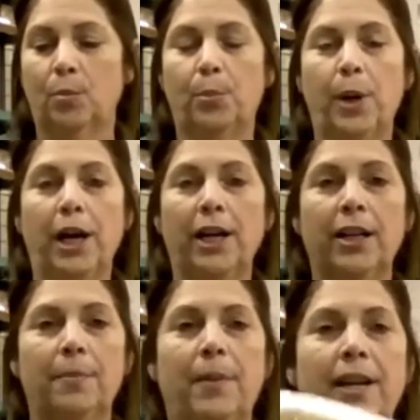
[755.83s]

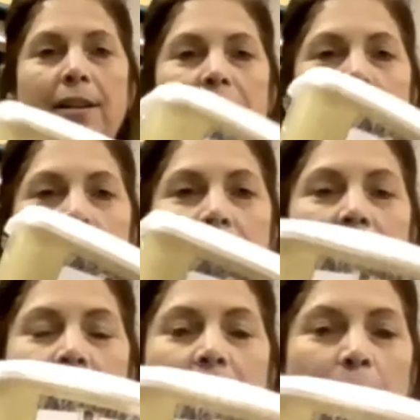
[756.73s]
bark butter.
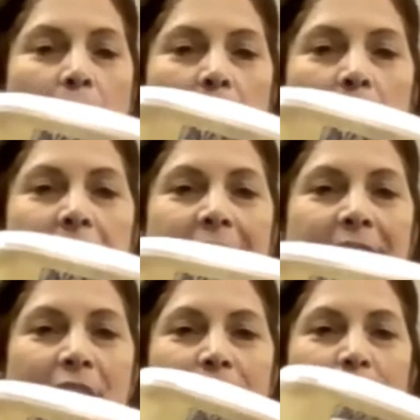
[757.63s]
Probably a
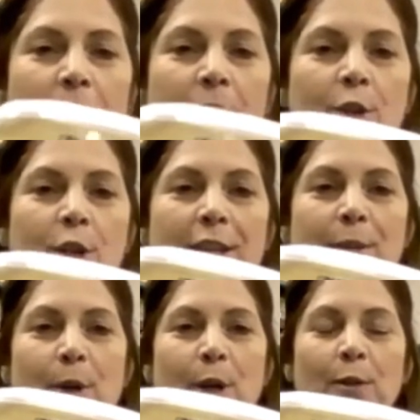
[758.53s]
lot of you have tried
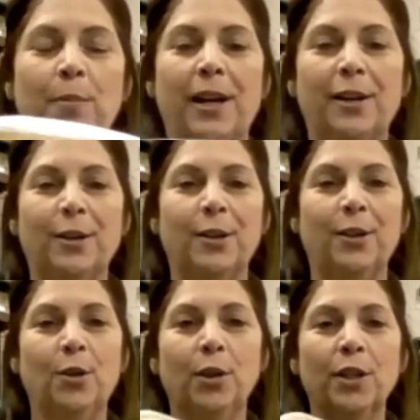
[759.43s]
the bark butter,
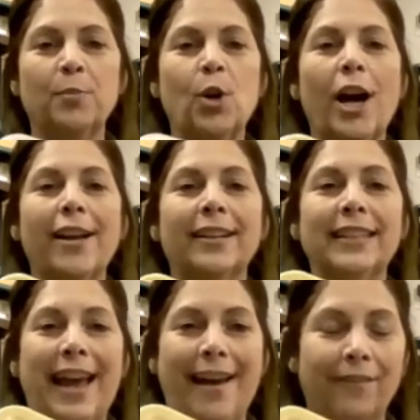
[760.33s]
coolest product
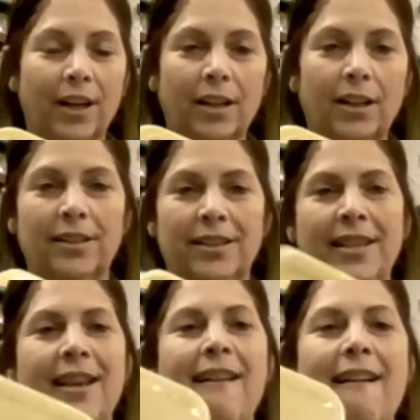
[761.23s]
ever.
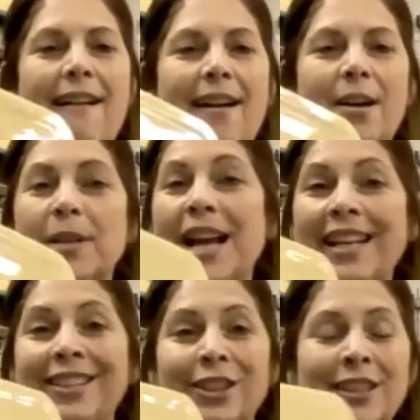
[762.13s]
Um,
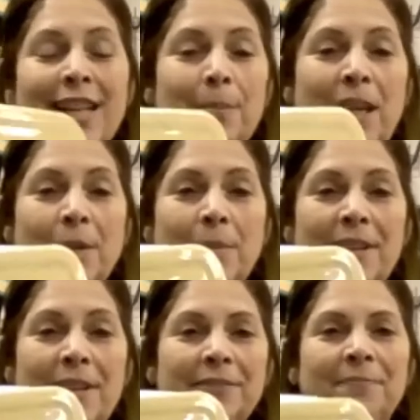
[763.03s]
kind of looks like peanut
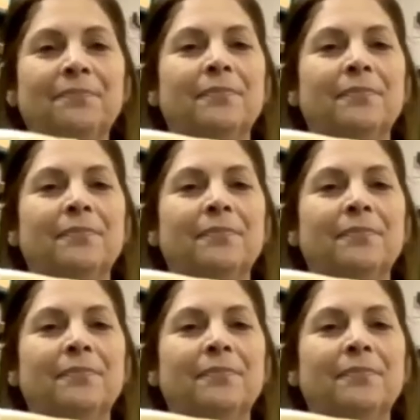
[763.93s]
butter.